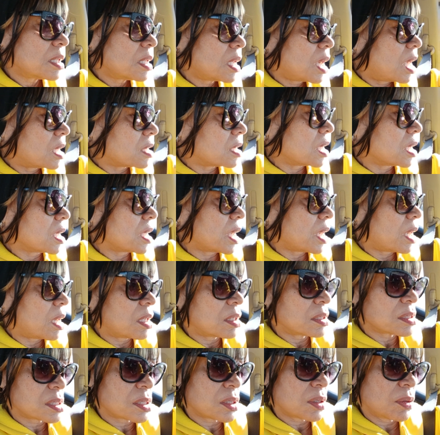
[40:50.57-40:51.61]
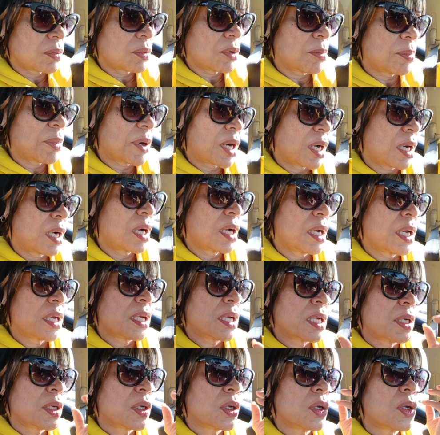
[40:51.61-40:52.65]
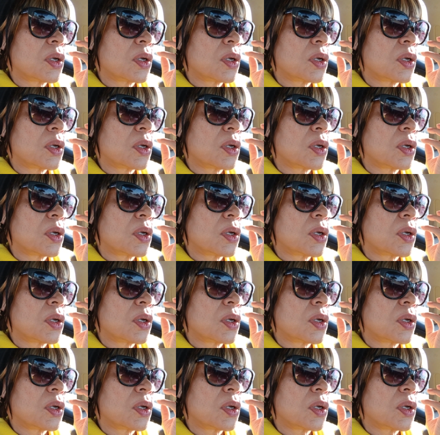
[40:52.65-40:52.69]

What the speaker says: I think I also will buy